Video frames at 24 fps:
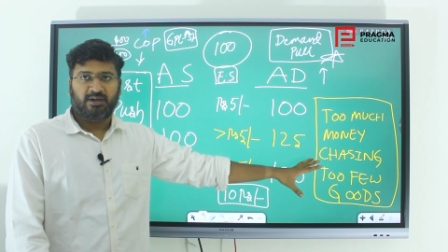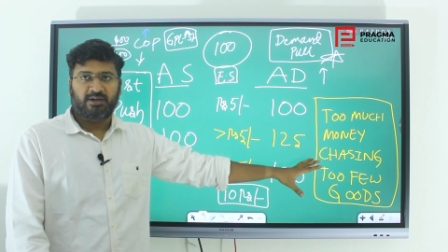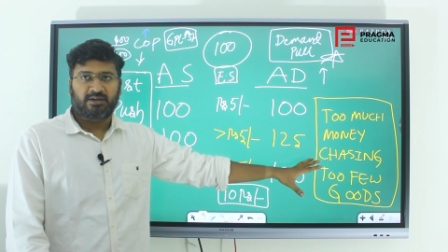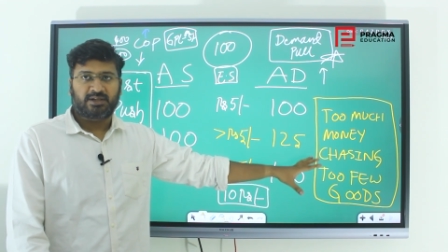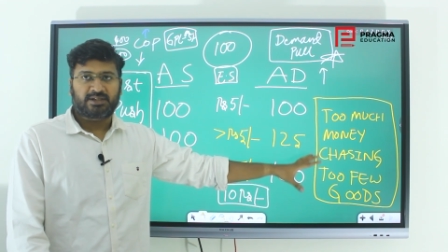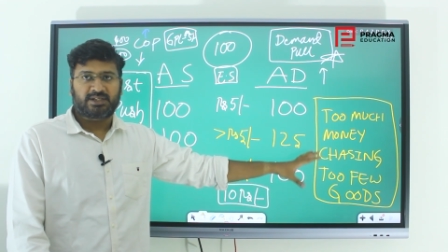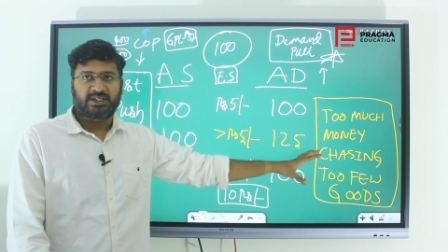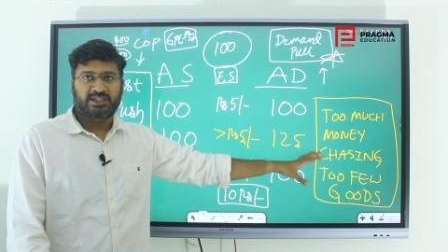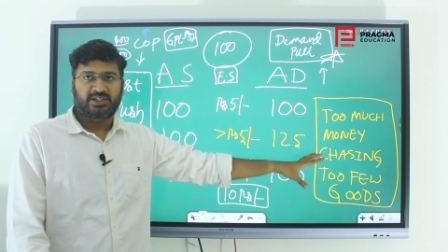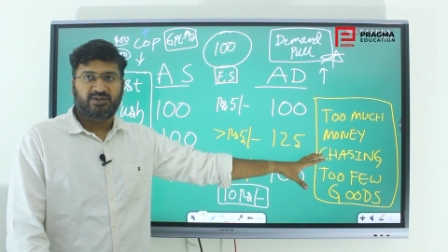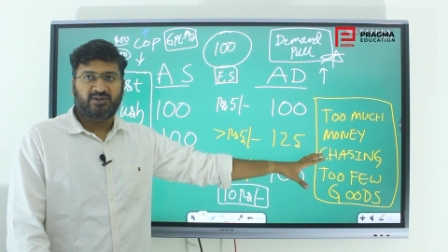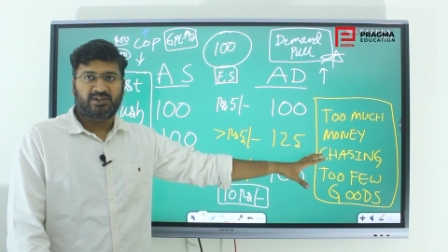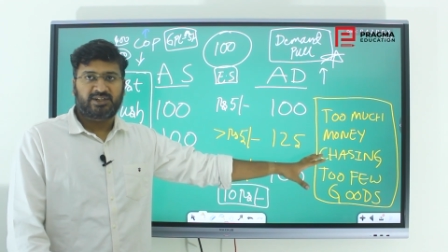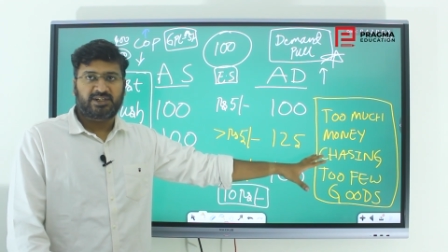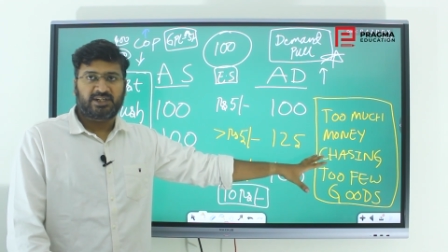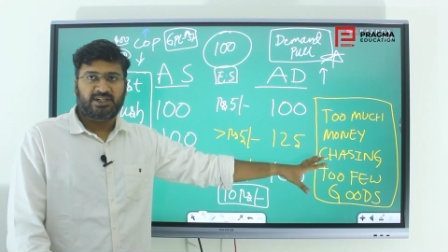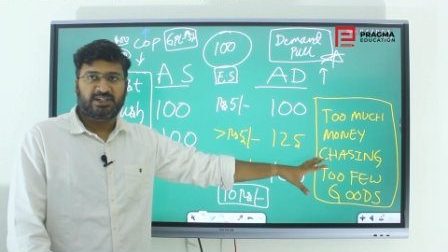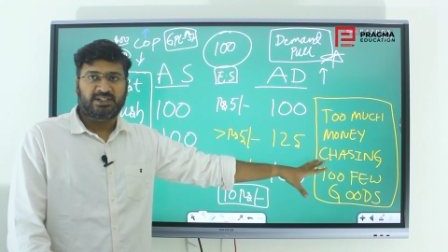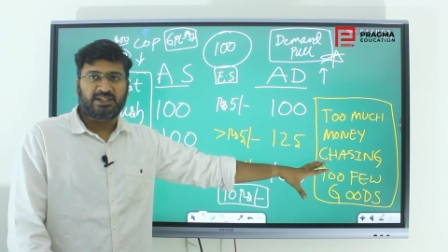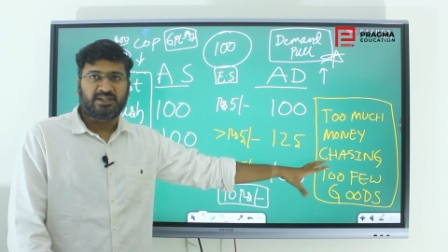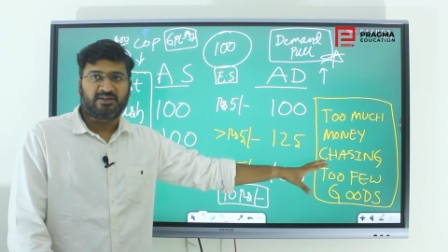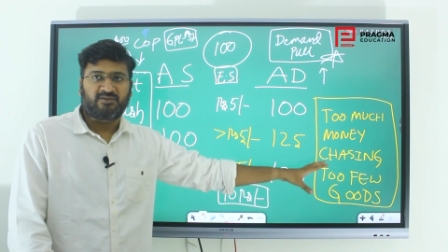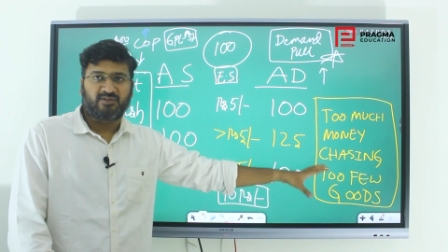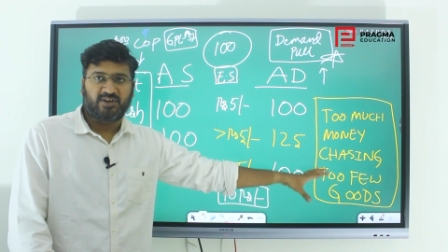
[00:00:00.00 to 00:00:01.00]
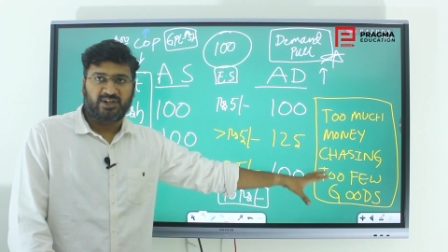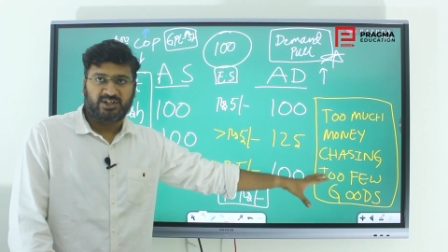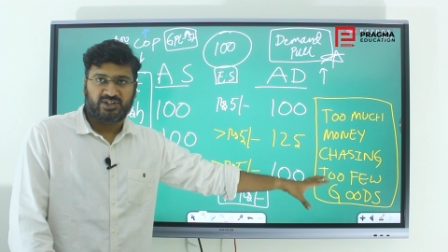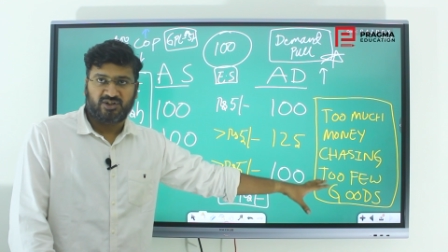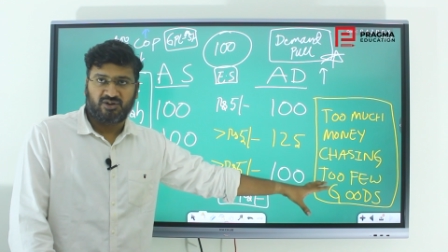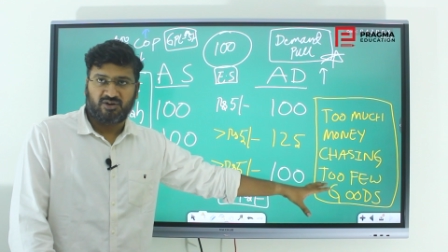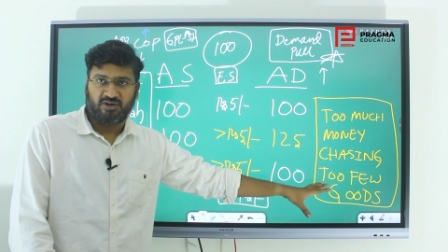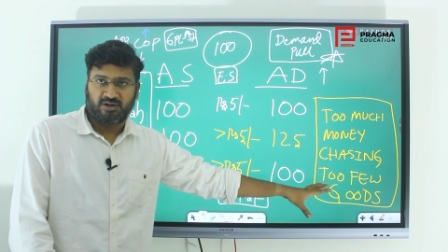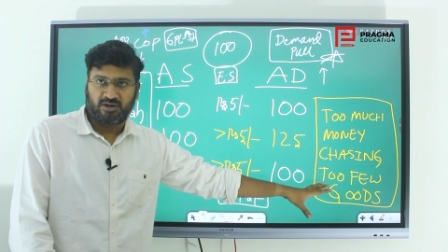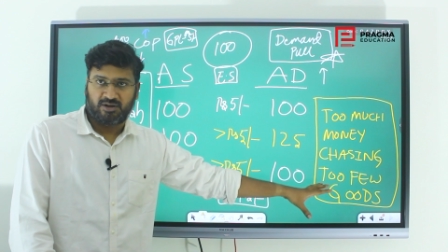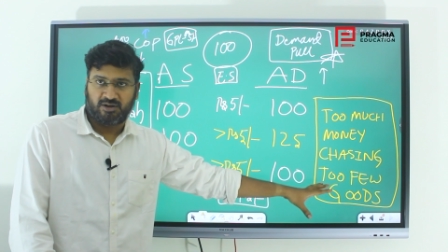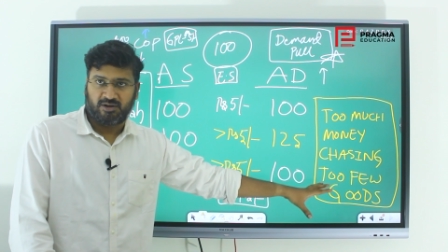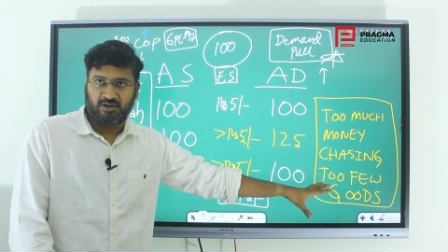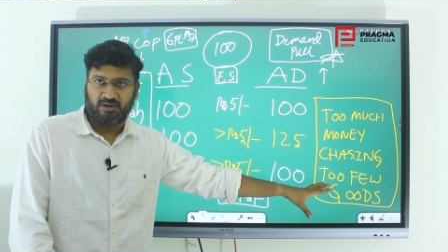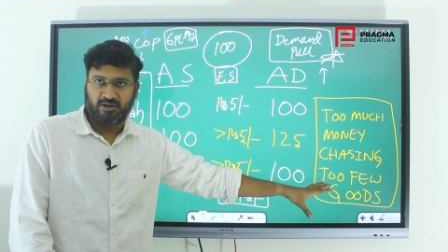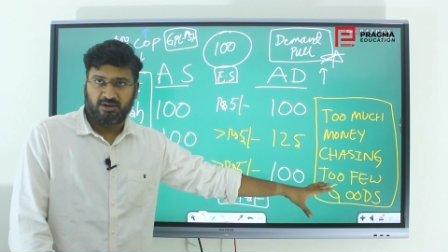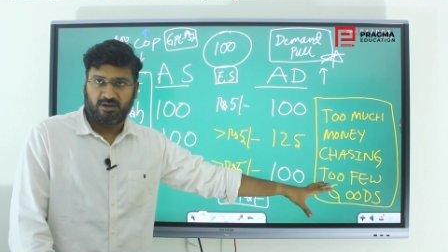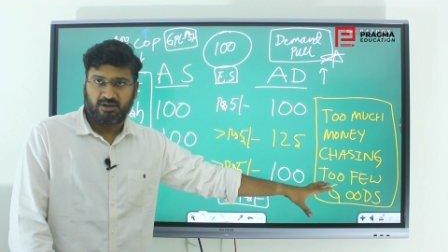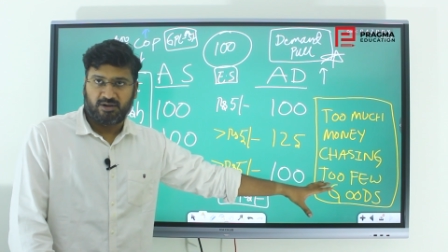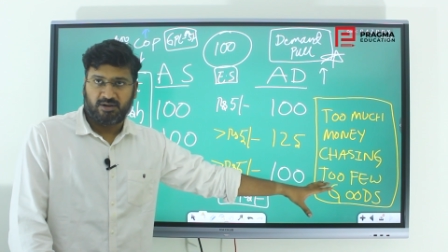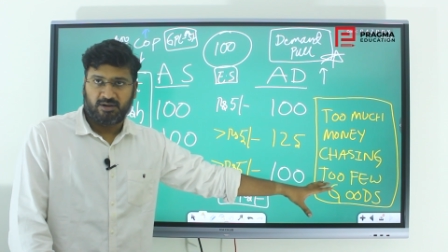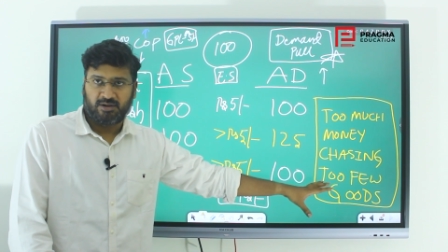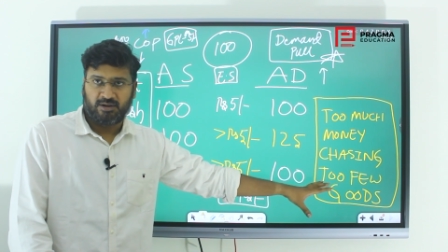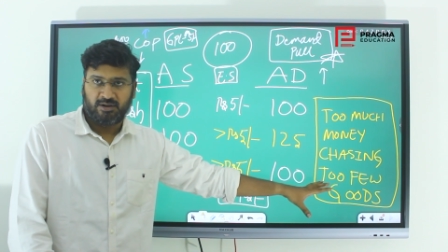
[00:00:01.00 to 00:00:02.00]
the situation is inflation or
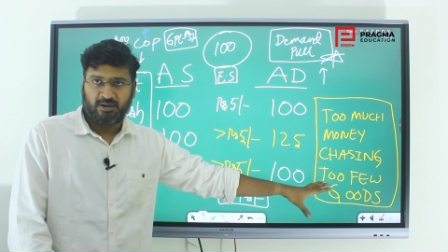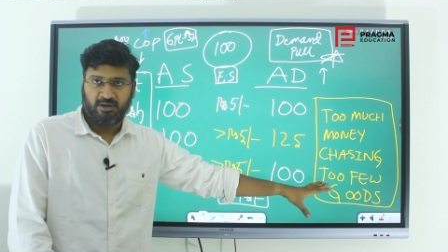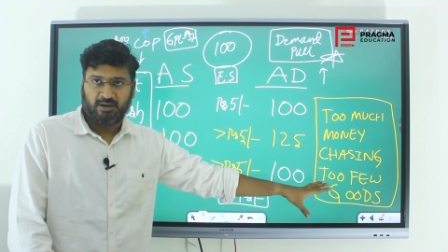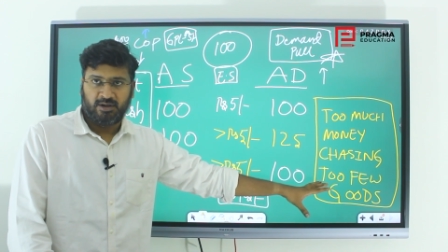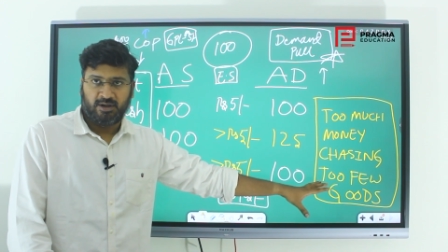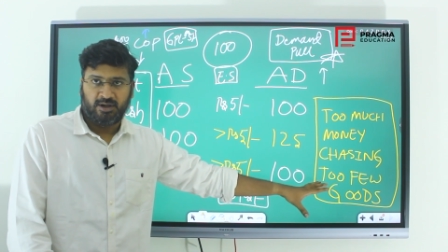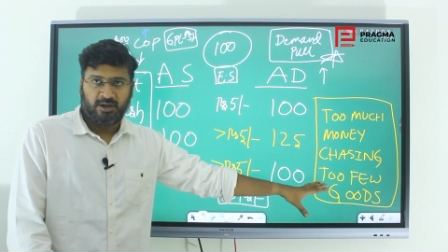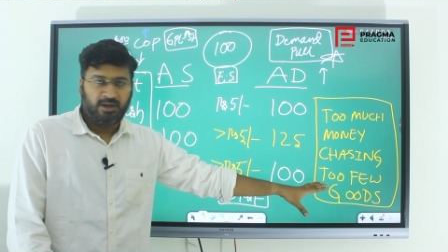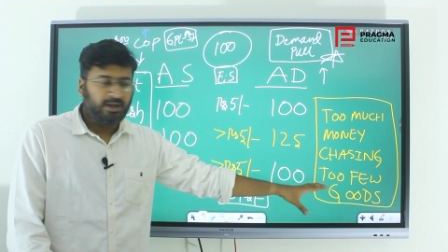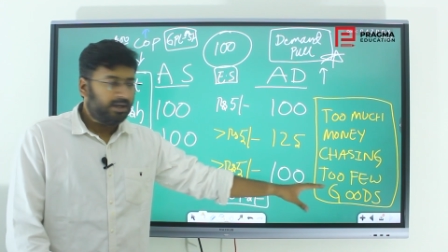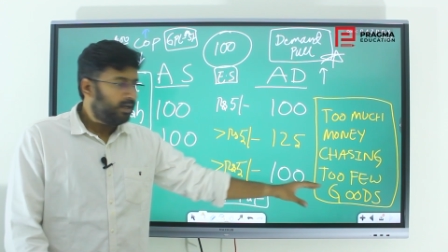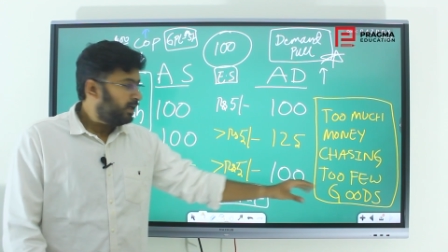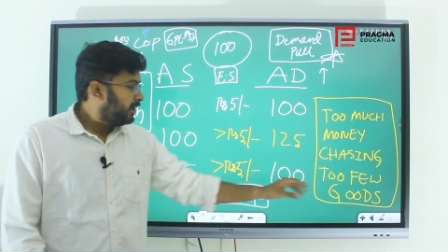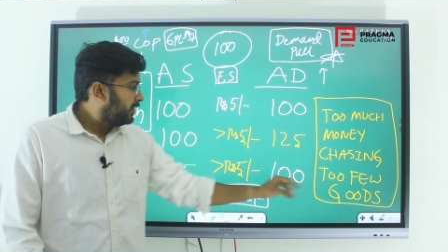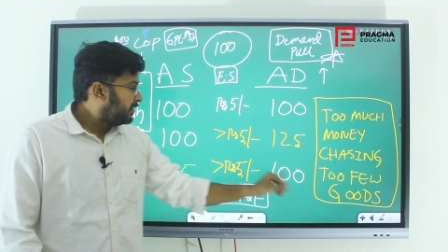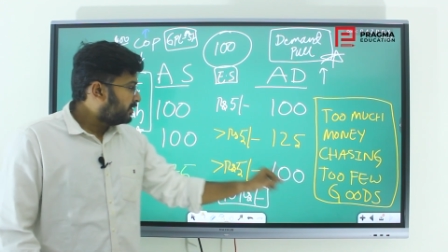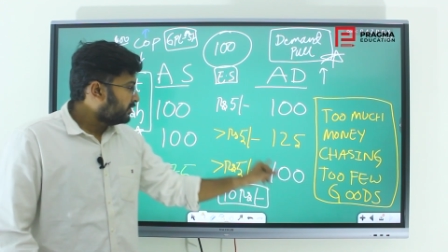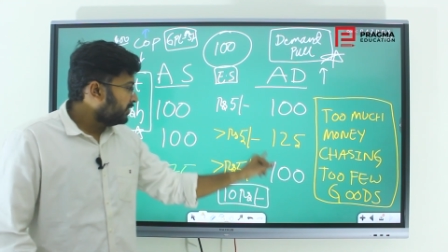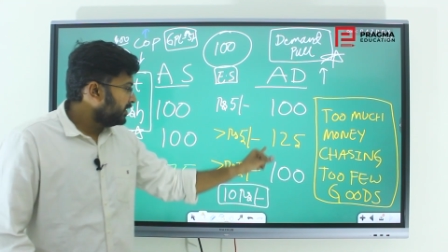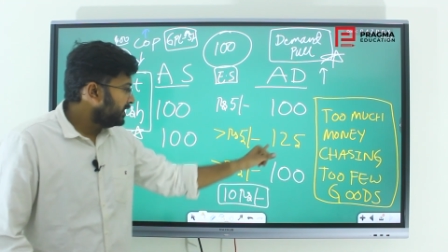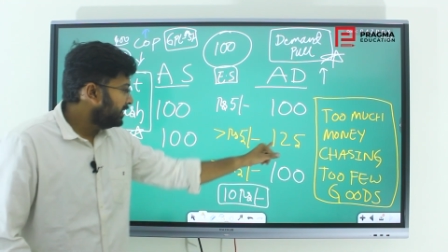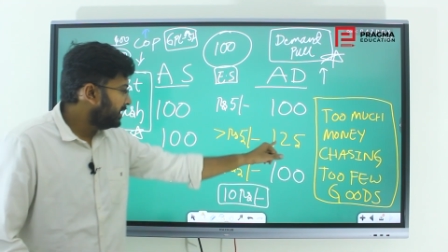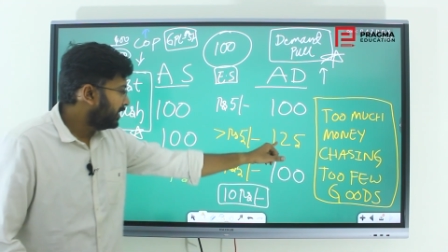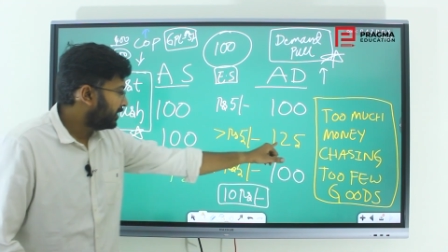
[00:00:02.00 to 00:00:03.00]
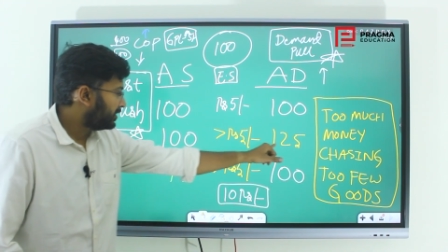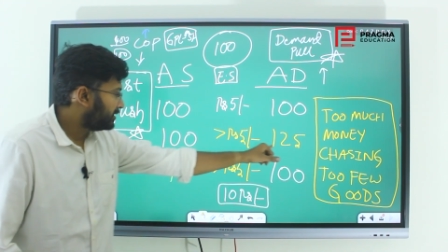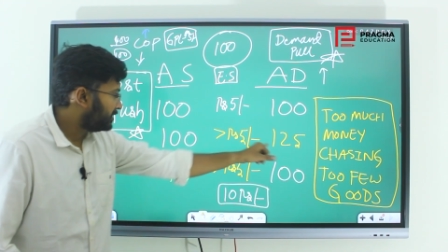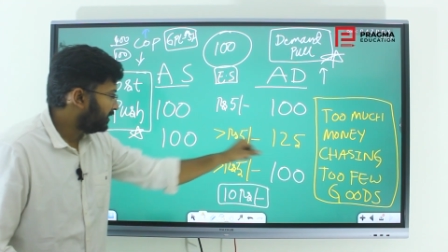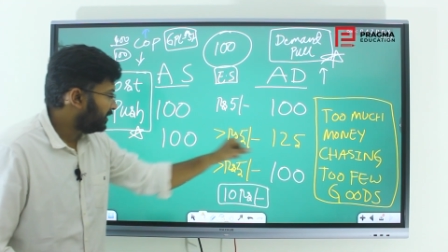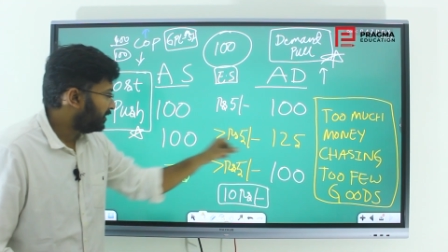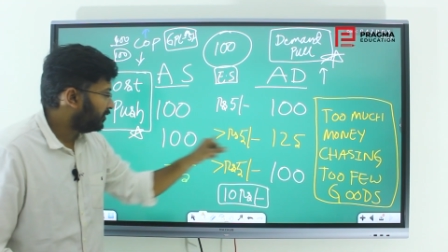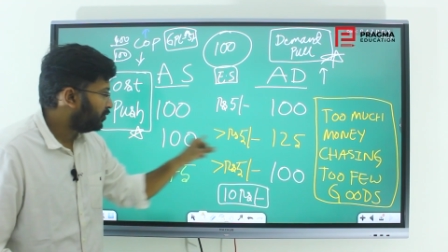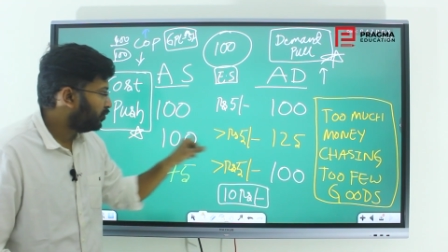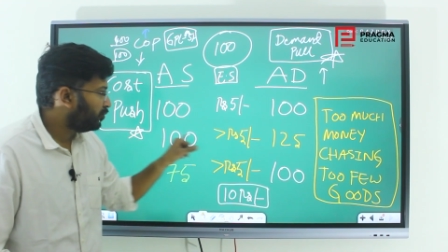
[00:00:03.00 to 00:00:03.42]
not. So here, see,